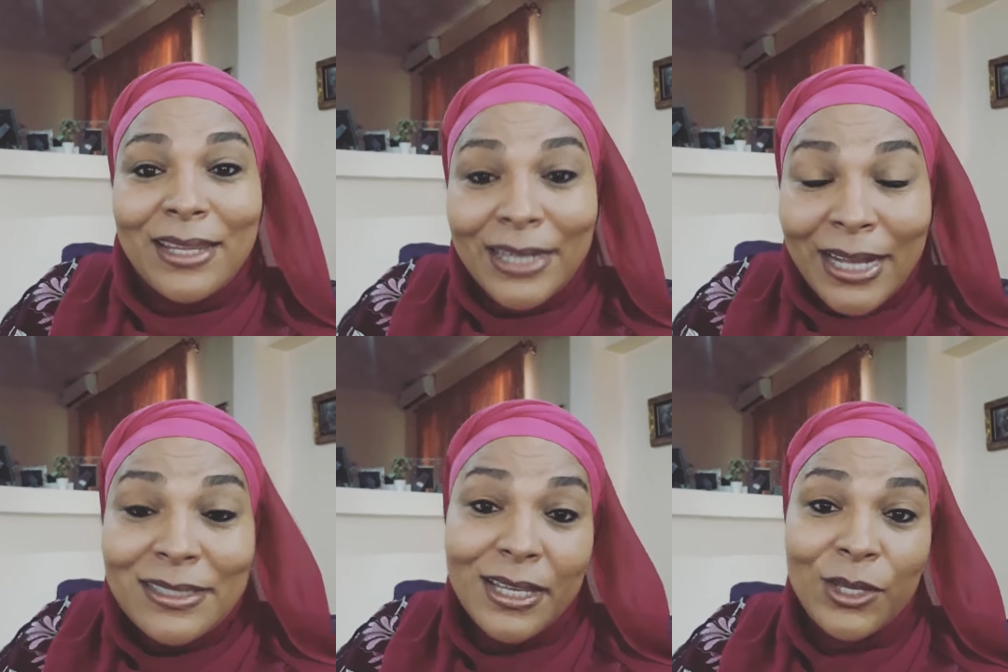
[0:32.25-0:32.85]
The
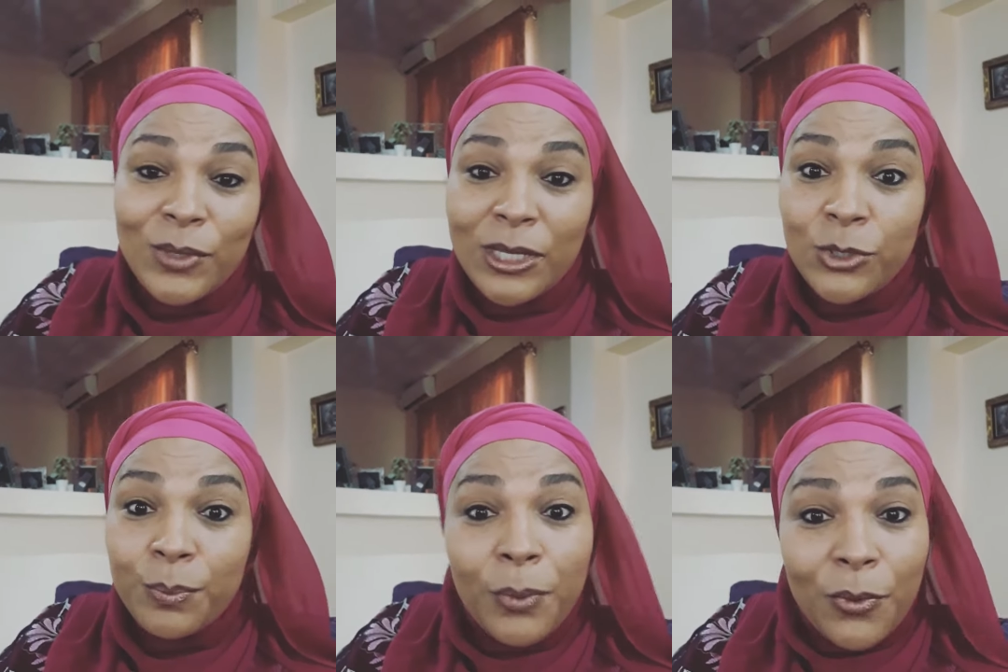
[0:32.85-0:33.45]
next thing you
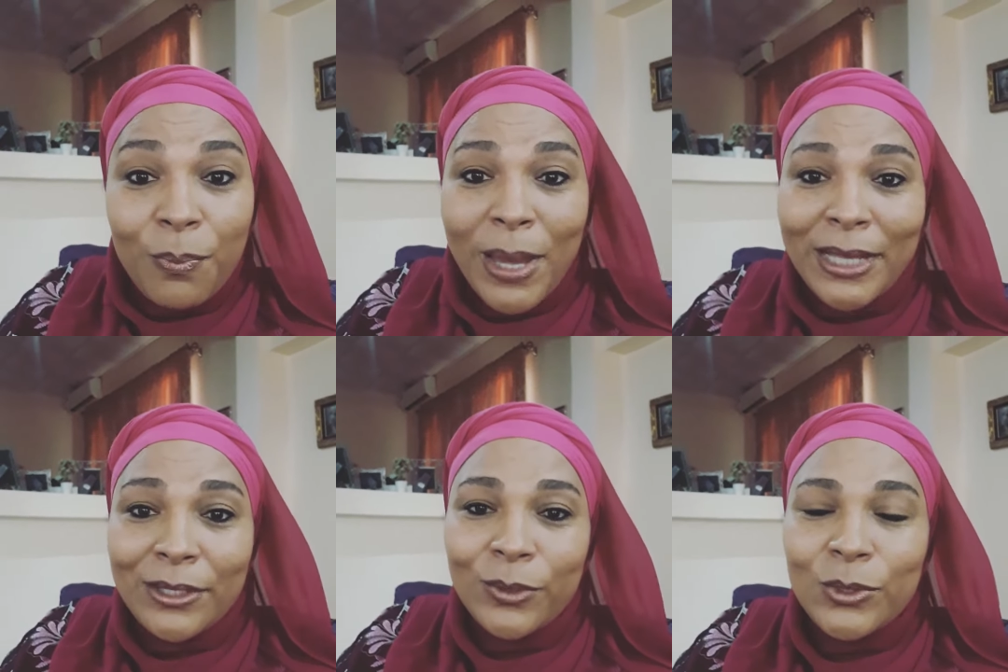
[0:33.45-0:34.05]
need to both
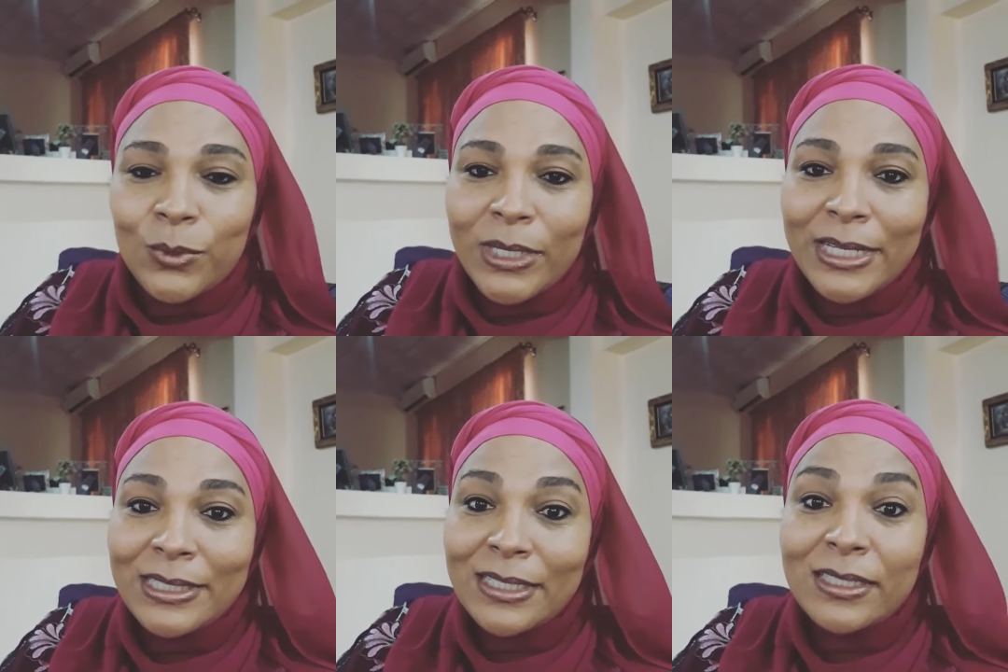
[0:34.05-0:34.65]
pack in your
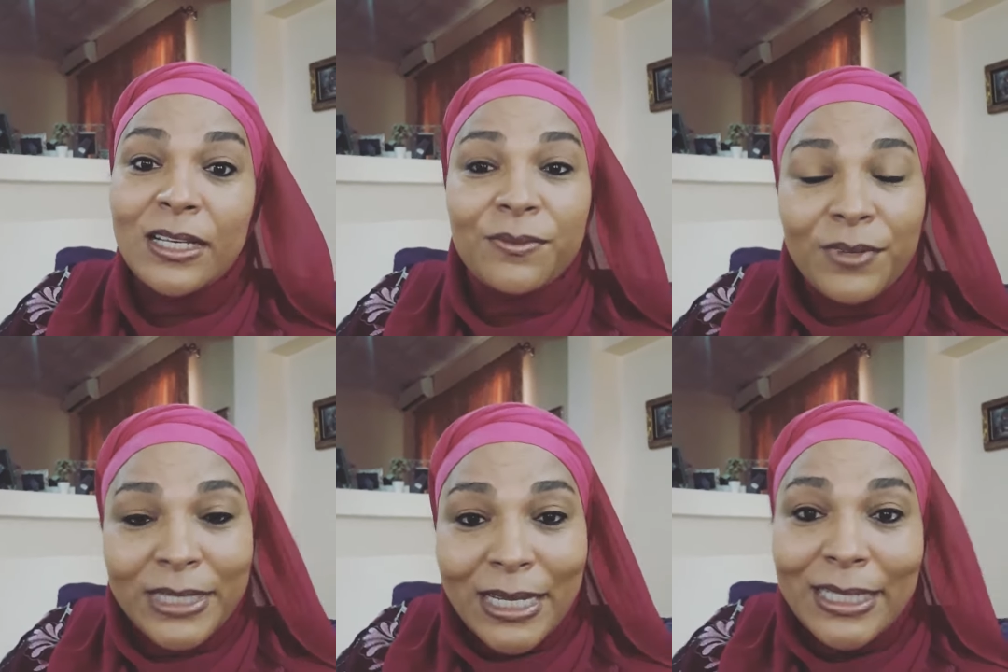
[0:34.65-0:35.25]
suitcases
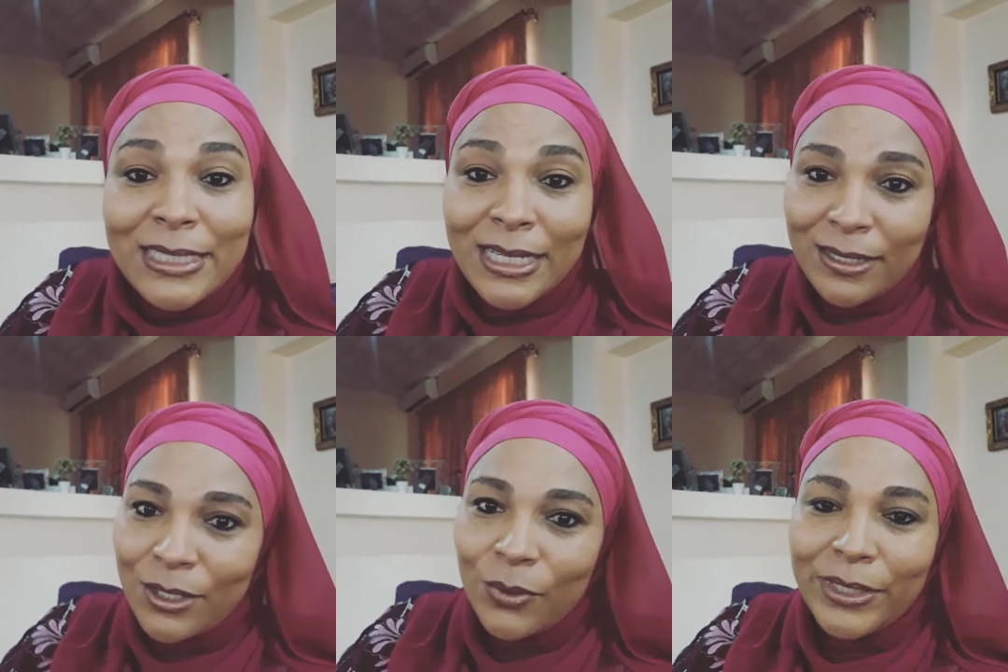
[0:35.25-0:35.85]
is
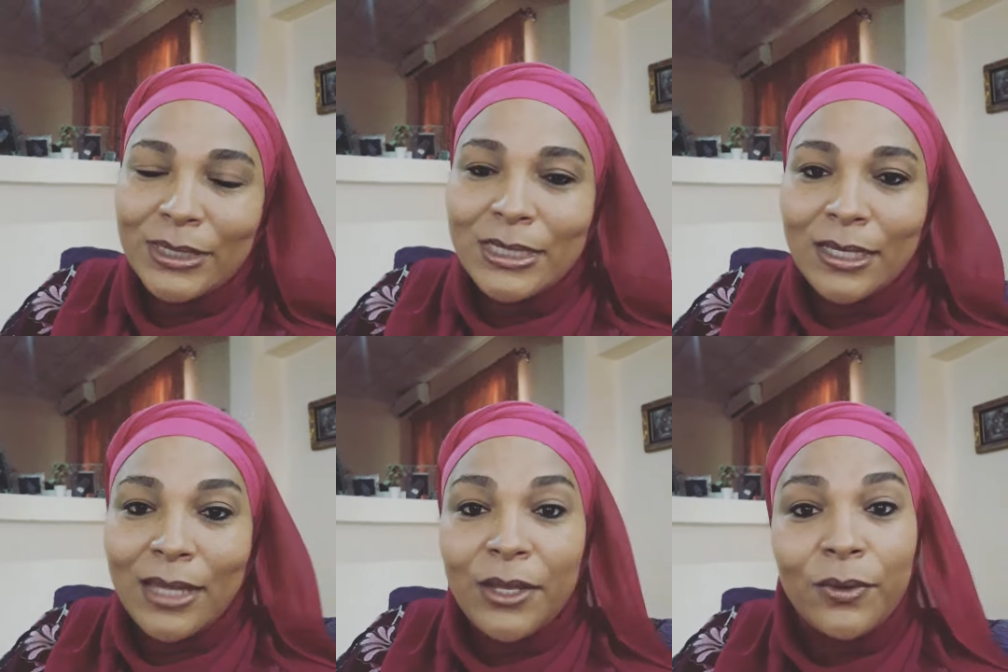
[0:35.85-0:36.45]
fidelity and
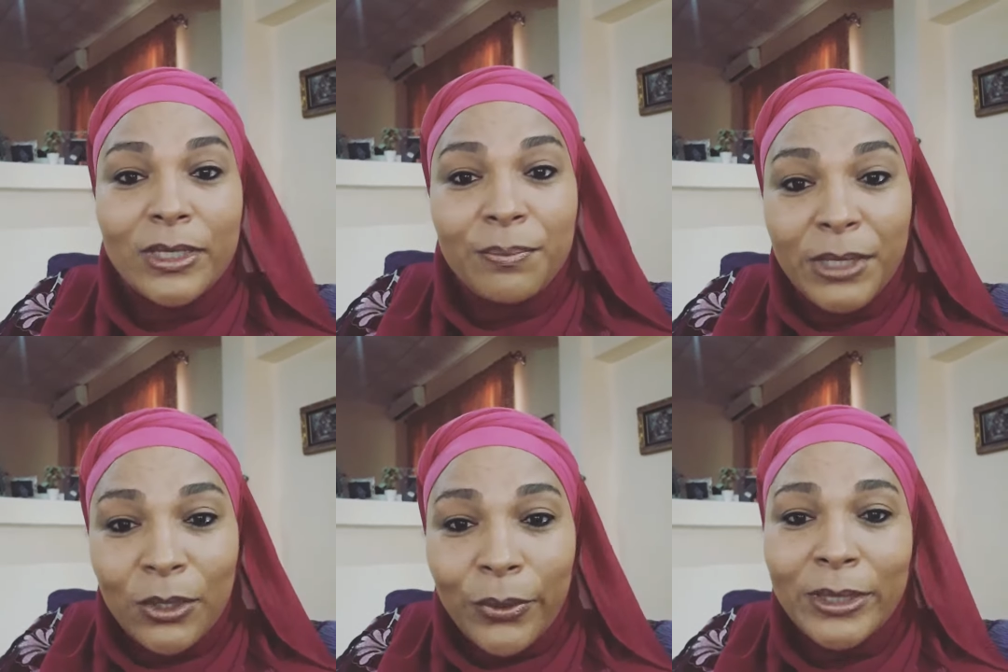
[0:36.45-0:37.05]
loyalty, that you're going
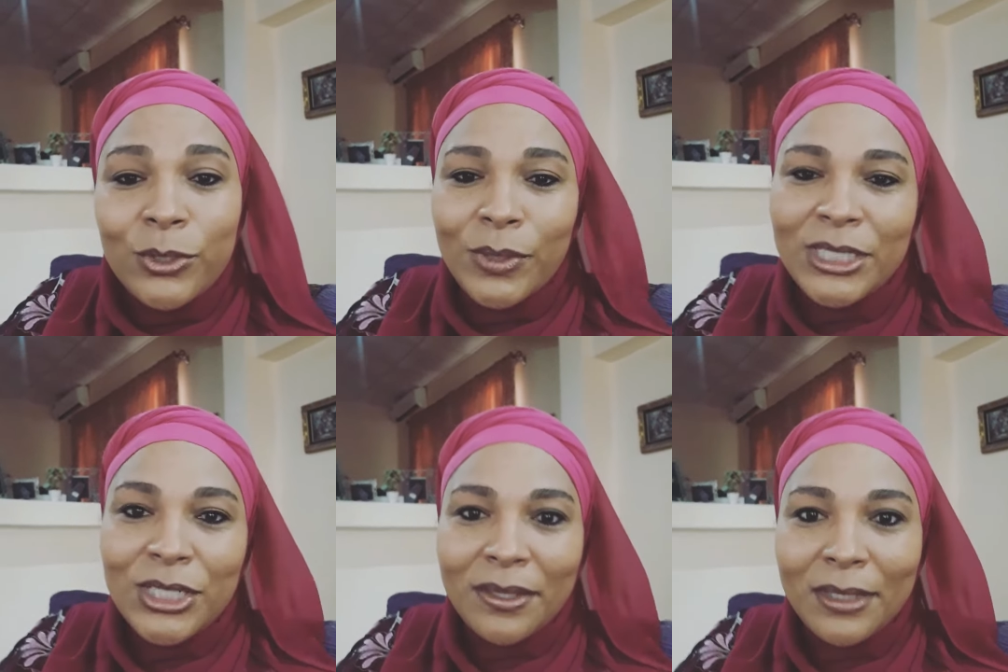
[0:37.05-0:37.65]
to be loyal
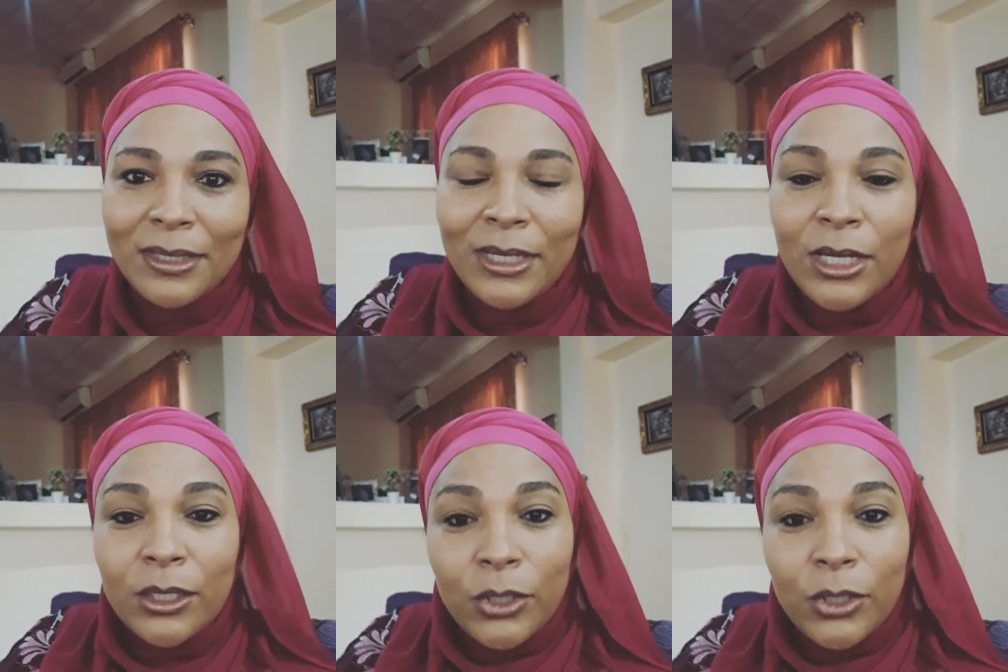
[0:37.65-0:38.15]
to each other,